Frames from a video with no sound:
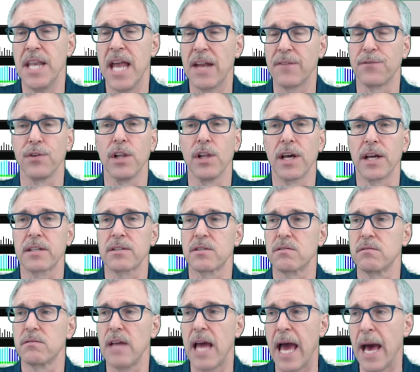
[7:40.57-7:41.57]

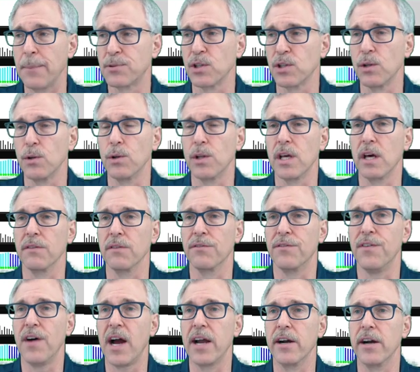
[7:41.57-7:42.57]
Netflix absolutely
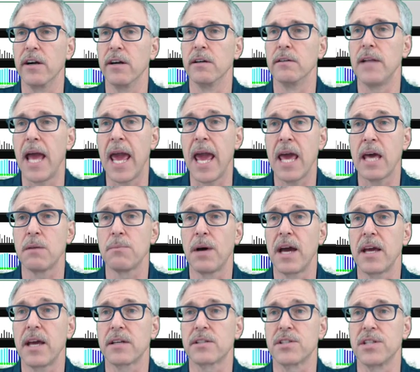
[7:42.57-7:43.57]
on fire,
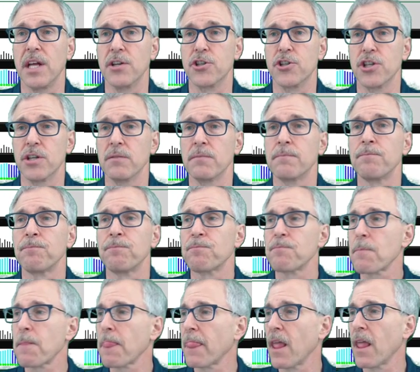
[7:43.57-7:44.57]
and by extension,
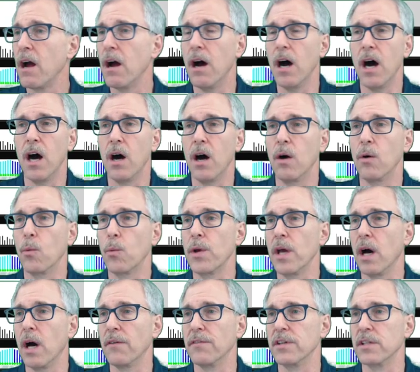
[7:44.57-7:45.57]

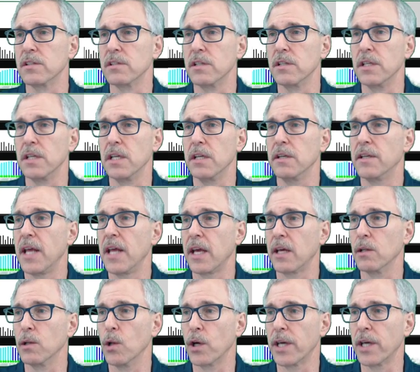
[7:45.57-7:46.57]
we obviously need to
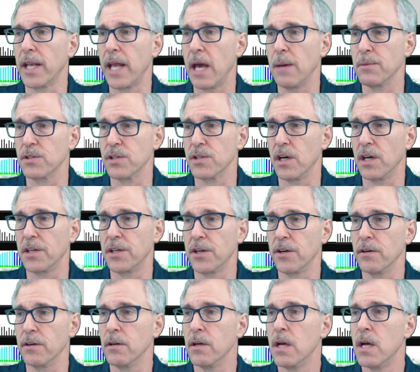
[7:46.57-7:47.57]
take a look at Amazon
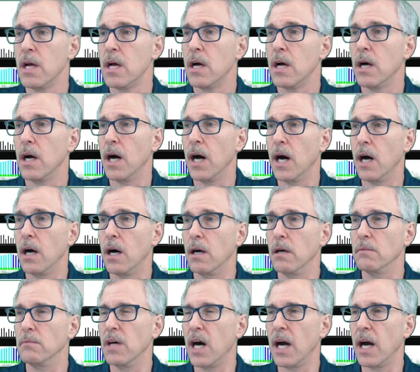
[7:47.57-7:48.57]
here.
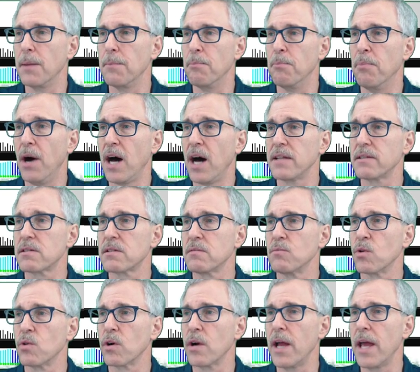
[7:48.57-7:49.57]
I bought
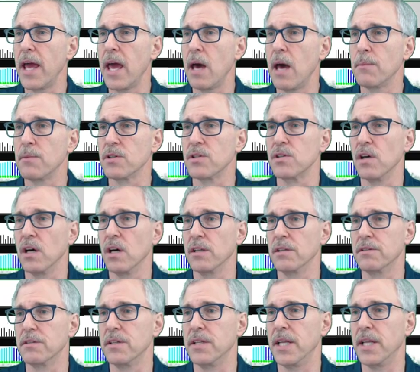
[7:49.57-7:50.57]
some more
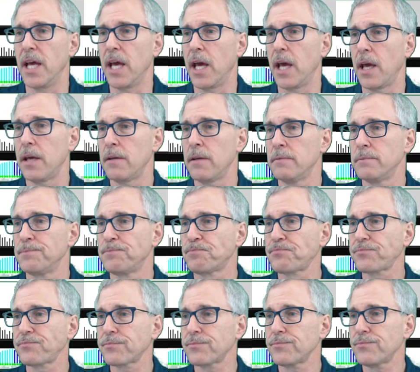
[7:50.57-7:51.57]
Amazon today,
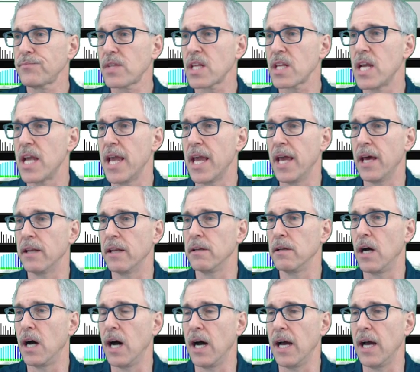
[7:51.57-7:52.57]

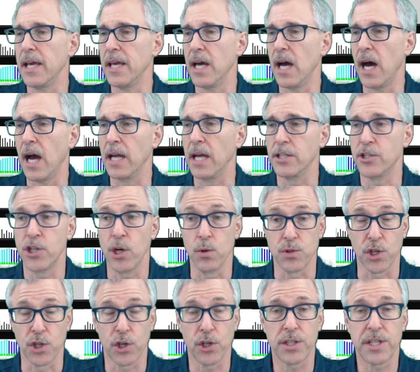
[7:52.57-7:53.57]
and I
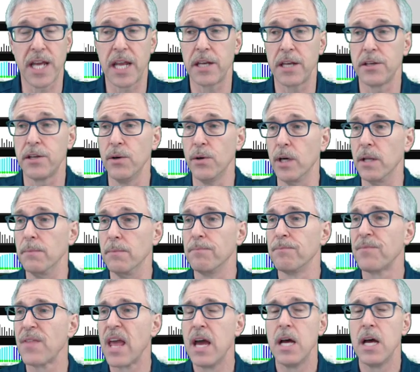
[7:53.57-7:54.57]
chose a good day to do it.